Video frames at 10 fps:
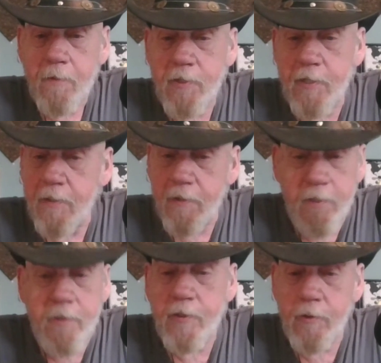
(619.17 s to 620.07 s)

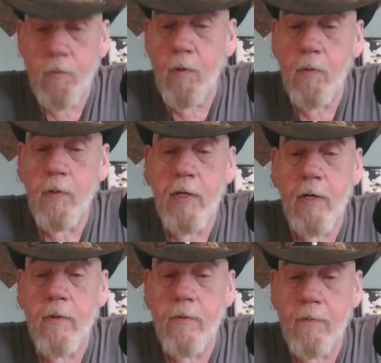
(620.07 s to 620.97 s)
saying, "This is where
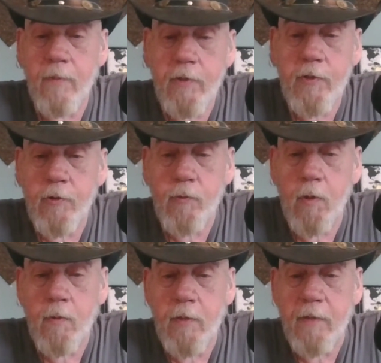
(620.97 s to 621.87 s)
we hold them. This
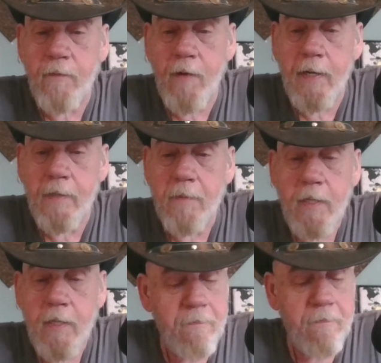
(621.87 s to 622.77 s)
is where we fight."
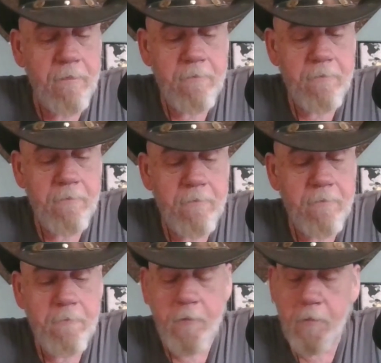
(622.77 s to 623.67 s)

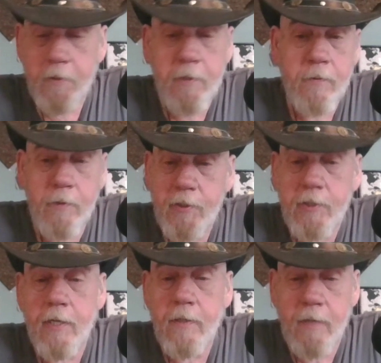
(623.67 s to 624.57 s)
And for real, the
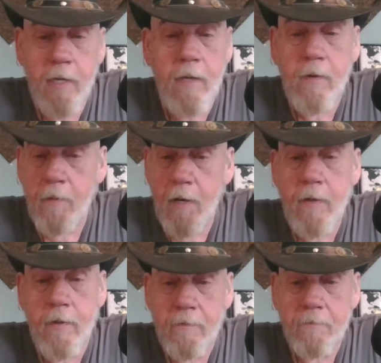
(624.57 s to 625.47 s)
state of
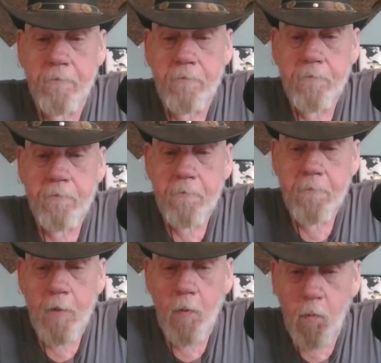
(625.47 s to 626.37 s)
Colorado,
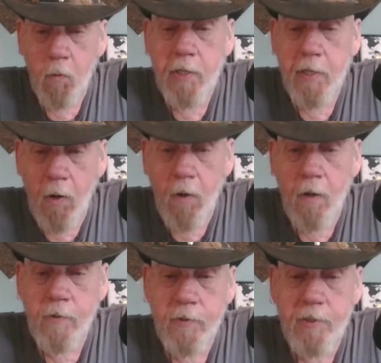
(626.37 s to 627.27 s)
we
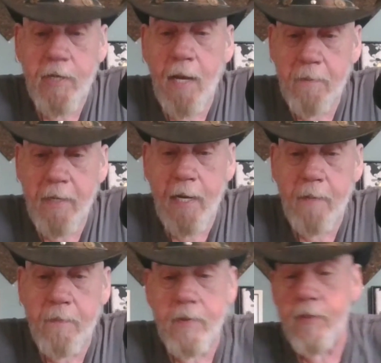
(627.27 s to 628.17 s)
are the
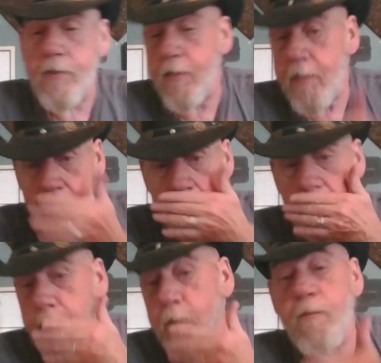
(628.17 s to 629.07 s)
stopgap of this thing.
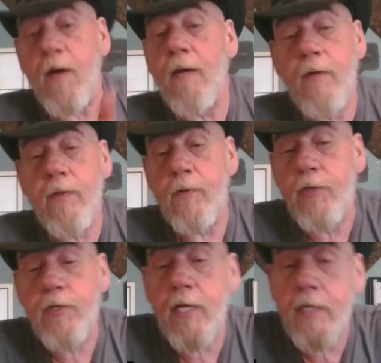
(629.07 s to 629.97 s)
There are 5
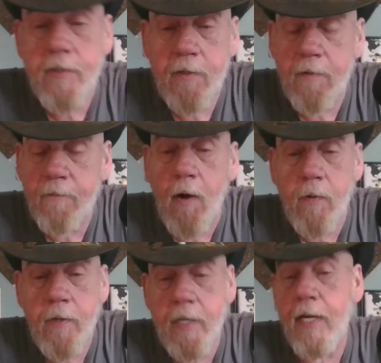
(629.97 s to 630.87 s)
other states that have
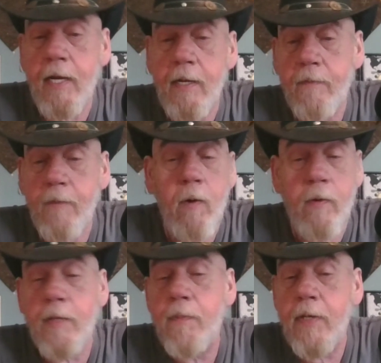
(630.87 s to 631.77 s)

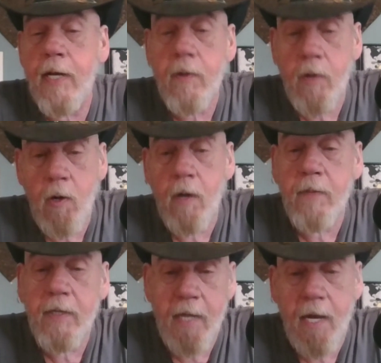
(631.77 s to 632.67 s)
already put out
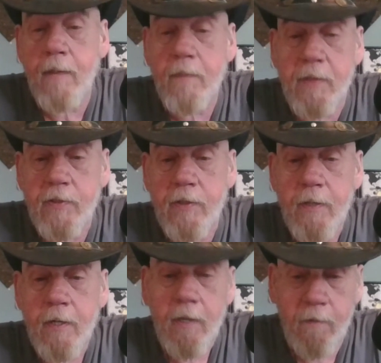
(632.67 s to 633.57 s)
carbon copies
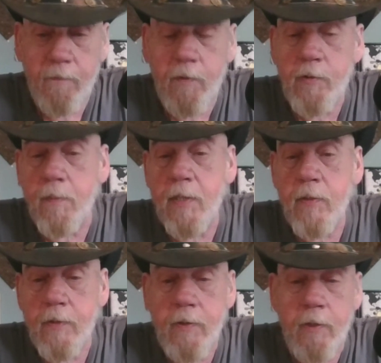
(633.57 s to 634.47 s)
of this
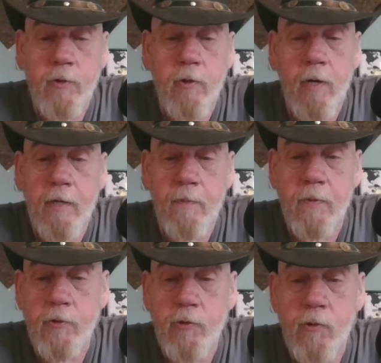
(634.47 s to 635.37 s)
bill that they're trying to
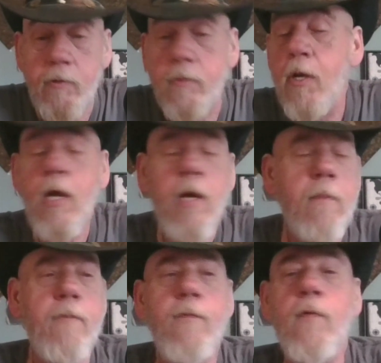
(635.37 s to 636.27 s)
push through
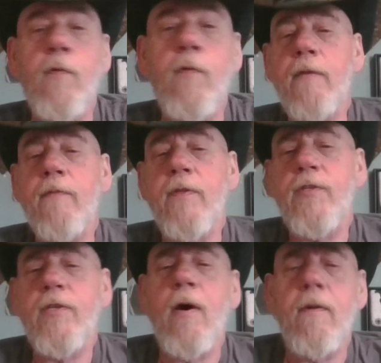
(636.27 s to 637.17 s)
before they
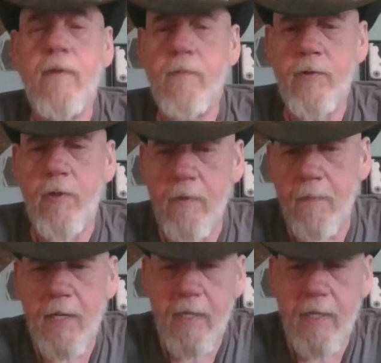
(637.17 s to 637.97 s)
even saw if it was going to